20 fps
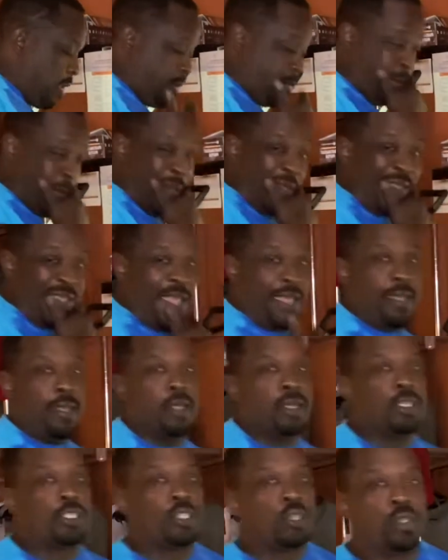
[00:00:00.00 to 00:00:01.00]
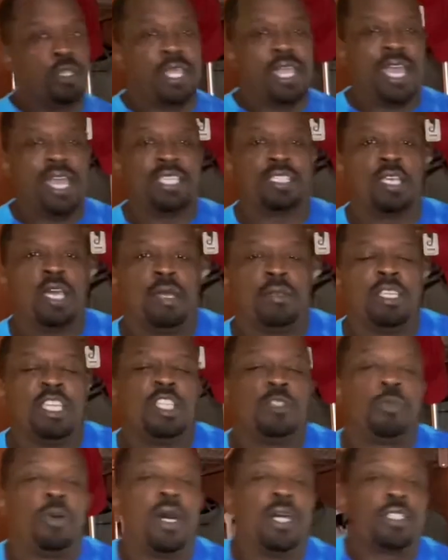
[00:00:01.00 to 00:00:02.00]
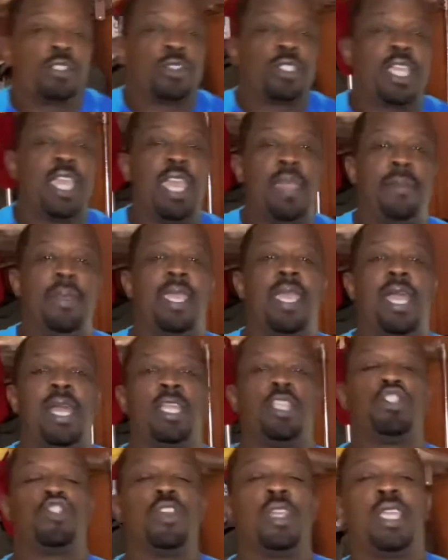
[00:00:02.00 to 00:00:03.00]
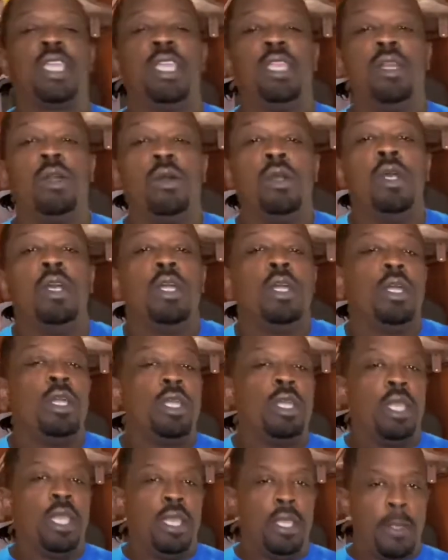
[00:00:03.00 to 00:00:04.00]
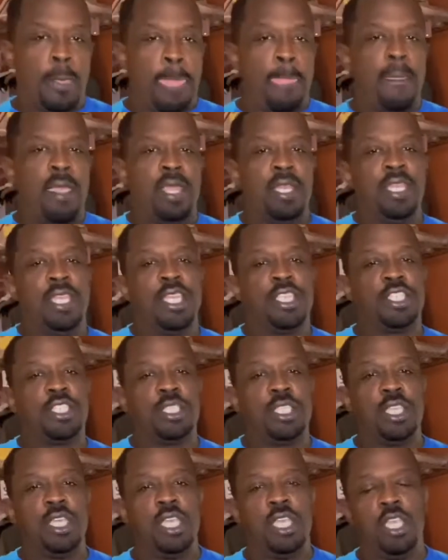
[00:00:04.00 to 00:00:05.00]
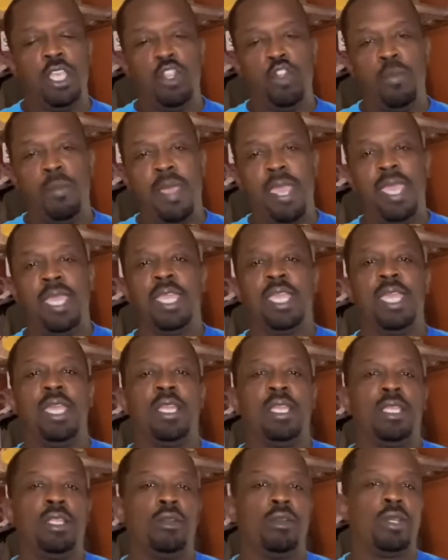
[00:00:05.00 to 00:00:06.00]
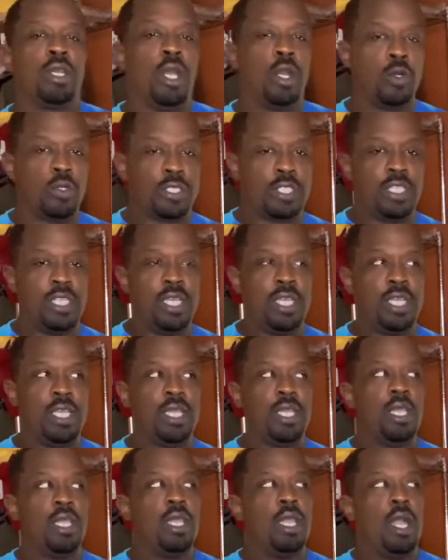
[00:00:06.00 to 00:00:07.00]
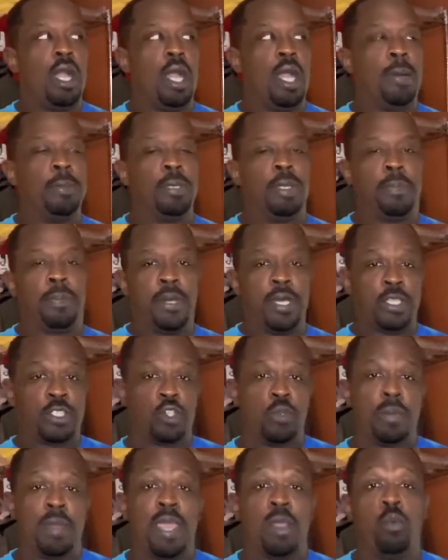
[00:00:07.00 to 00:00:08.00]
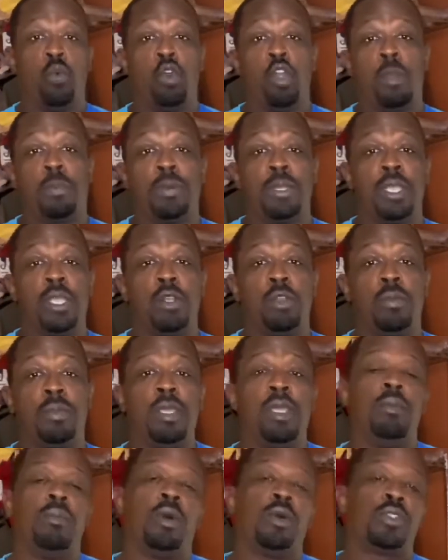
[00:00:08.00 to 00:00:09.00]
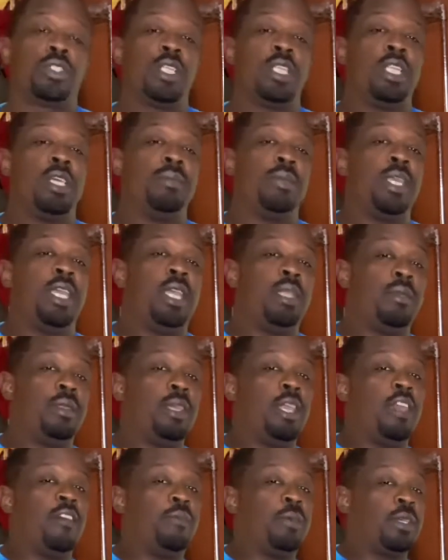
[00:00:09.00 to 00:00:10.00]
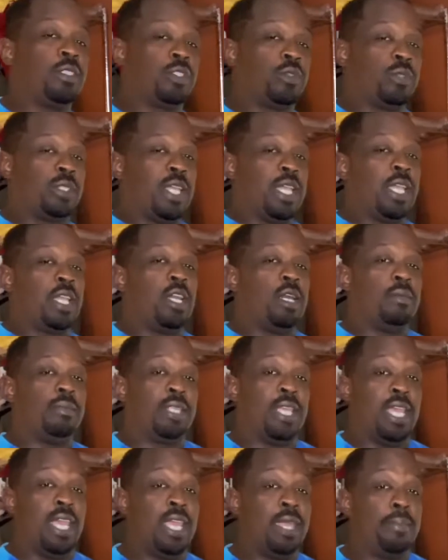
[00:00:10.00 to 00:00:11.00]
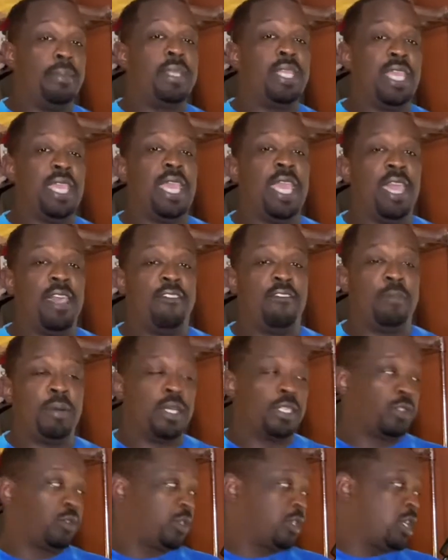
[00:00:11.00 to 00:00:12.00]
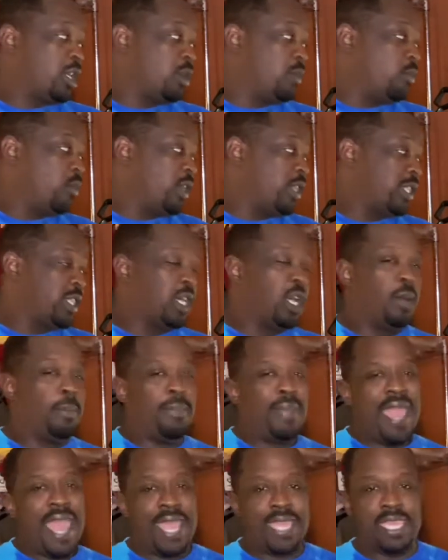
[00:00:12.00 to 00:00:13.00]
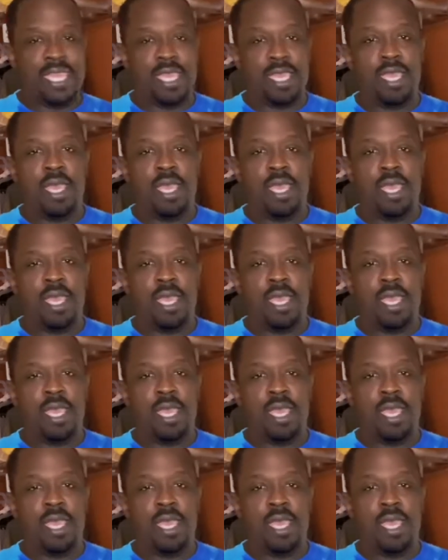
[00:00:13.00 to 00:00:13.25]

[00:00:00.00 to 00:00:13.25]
But yeah, so you guys, these puzzles can be kind of tricky though. Initially, you may get a little ghosting. The puzzle may warp a little bit. Most of them, the MDF puzzles, the MDF puzzles come with a backing.